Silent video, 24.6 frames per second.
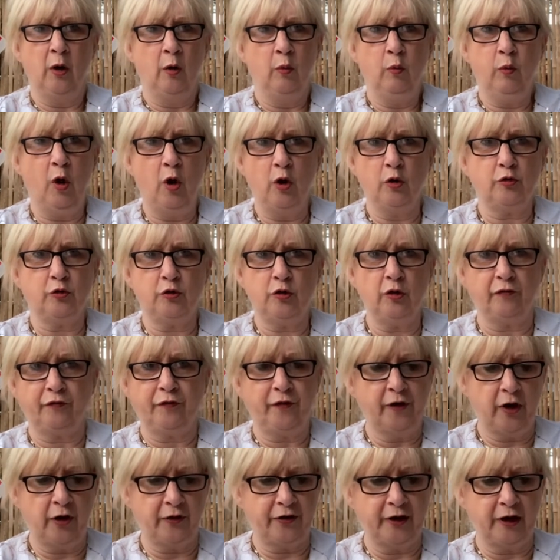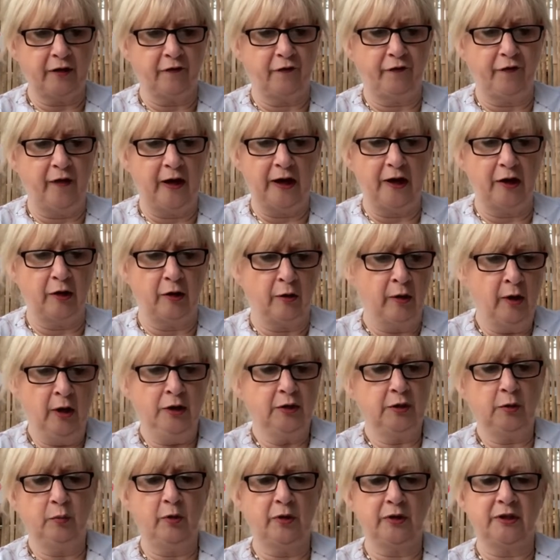what a good-for-nothing fellow
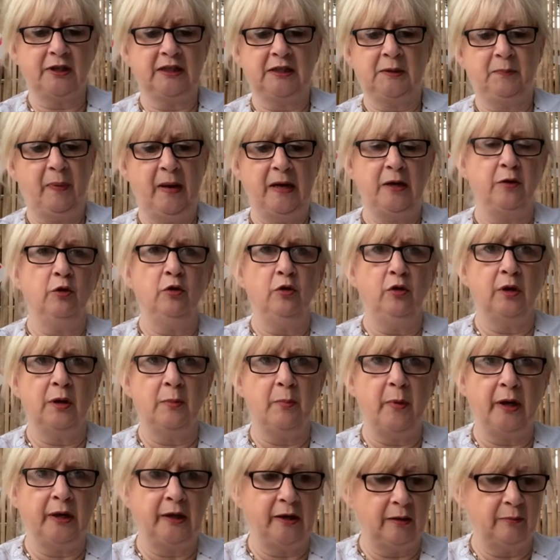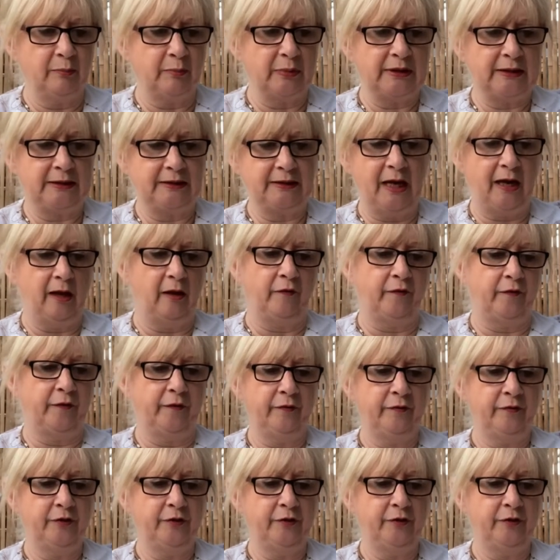to want to spend all the money himself.